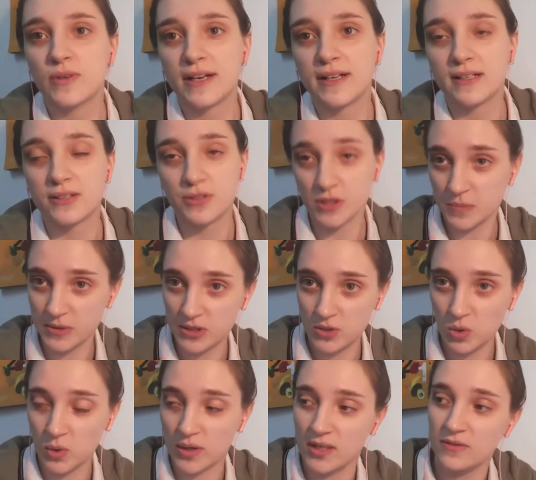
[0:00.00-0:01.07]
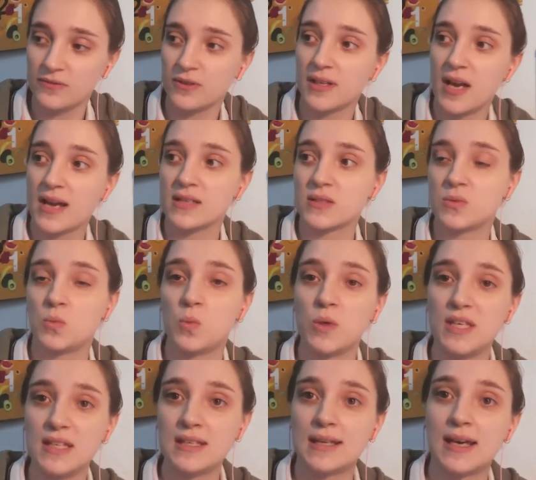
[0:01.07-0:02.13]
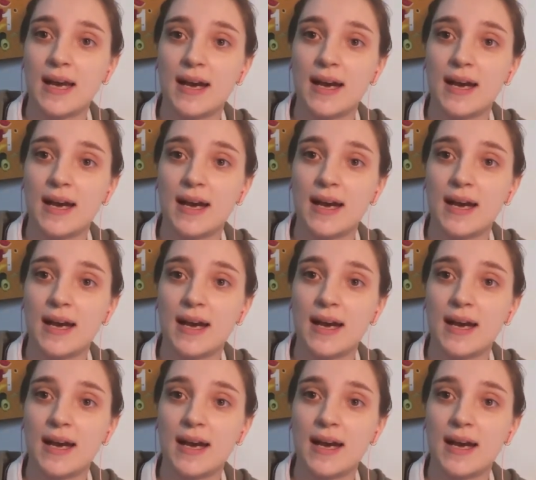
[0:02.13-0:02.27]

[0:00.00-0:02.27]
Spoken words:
write a Christmas story for next week,